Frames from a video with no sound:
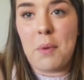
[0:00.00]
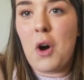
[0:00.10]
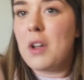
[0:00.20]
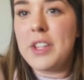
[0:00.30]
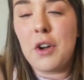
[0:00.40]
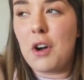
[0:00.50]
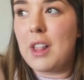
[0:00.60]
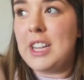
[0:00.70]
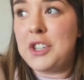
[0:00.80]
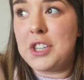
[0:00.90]
But all in all,
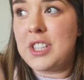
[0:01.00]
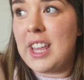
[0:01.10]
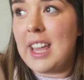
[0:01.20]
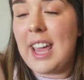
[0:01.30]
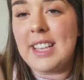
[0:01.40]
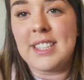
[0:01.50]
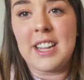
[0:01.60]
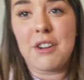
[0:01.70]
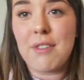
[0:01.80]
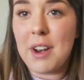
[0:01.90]
I just think it's an
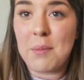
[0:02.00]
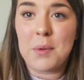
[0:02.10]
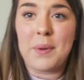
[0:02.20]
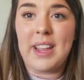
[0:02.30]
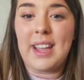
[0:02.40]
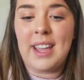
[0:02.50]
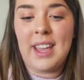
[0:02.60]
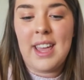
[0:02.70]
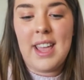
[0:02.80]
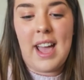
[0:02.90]
incredible week.
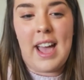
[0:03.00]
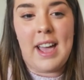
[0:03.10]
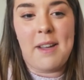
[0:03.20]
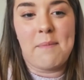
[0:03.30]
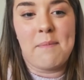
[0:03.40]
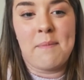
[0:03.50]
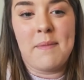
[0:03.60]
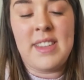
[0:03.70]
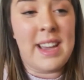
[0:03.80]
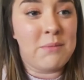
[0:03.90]
I'm
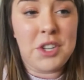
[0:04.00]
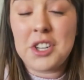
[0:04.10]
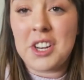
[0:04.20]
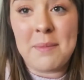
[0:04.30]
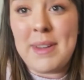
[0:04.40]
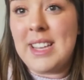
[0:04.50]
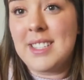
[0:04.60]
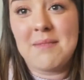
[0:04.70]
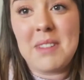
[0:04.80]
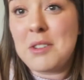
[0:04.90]
just gonna
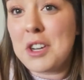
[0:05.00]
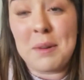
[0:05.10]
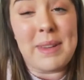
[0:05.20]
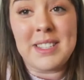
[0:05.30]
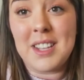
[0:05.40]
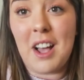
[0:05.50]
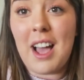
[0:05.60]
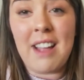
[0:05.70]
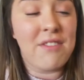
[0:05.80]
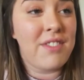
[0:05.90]
miss
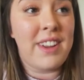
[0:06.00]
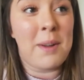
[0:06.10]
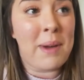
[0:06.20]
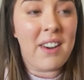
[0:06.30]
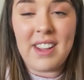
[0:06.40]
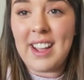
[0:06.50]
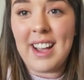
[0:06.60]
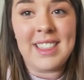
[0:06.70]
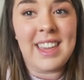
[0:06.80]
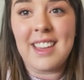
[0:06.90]
everything about it.
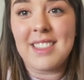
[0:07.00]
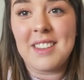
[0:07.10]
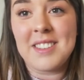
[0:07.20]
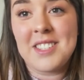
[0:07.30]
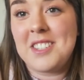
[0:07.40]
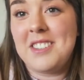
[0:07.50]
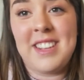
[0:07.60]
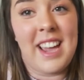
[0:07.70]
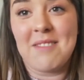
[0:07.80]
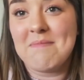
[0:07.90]
I think
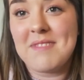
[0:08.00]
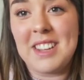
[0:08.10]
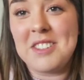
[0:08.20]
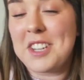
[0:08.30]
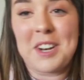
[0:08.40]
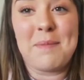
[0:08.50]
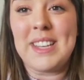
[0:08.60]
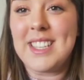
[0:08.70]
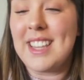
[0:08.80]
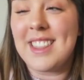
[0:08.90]
I'm just gonna
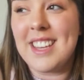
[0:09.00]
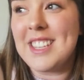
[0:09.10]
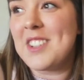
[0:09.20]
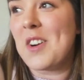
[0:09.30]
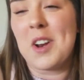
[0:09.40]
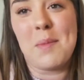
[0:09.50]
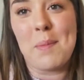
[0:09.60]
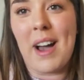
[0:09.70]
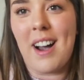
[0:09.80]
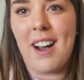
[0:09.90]
miss it, that it's not gonna be
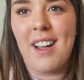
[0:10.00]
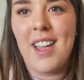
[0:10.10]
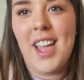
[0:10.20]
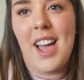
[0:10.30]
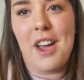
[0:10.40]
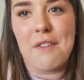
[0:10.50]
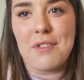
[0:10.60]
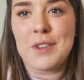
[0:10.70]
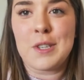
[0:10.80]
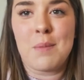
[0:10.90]
part
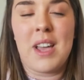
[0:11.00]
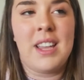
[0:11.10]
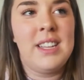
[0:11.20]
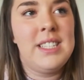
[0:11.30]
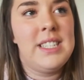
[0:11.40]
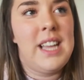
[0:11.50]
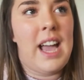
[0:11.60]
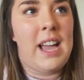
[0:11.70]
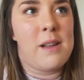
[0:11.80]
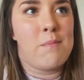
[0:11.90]
of the summer,
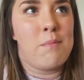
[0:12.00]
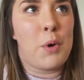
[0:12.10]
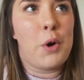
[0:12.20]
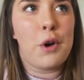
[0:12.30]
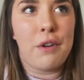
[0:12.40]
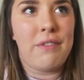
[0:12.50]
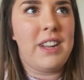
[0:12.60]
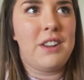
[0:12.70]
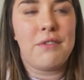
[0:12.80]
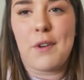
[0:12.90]
but hopefully
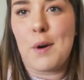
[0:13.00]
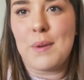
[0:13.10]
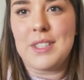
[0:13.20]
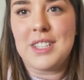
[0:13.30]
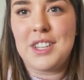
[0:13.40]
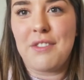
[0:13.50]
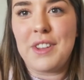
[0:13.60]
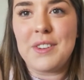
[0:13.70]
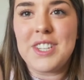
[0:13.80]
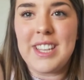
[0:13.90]
look forward to
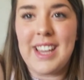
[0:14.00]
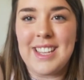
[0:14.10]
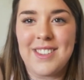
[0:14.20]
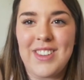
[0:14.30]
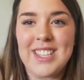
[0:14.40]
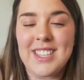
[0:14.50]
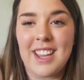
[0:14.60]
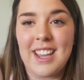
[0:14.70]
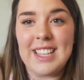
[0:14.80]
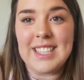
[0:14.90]
future years of
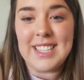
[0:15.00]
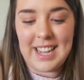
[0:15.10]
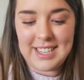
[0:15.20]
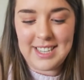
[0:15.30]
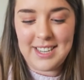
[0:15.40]
ISCA instead.